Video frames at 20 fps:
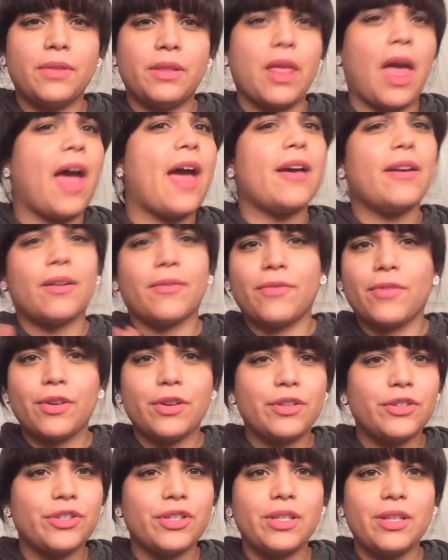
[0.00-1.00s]
that
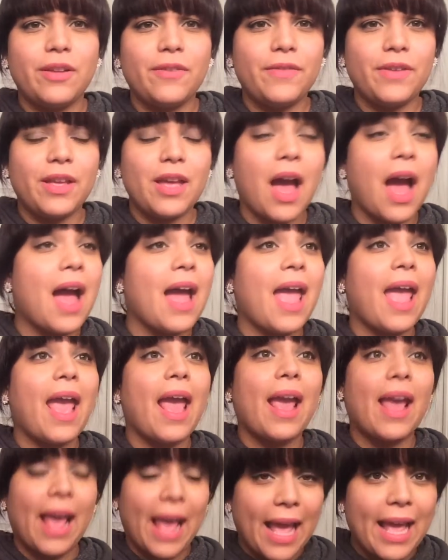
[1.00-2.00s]
version of it, I
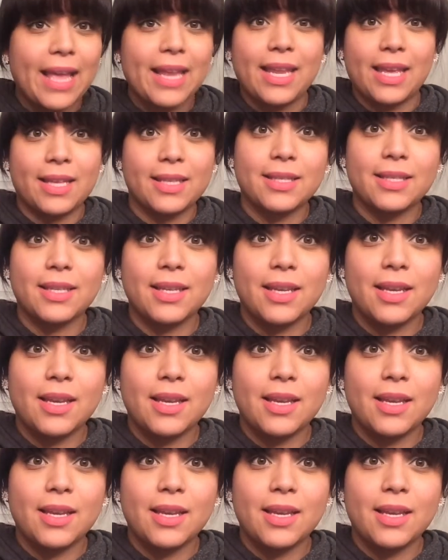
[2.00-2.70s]
hate it.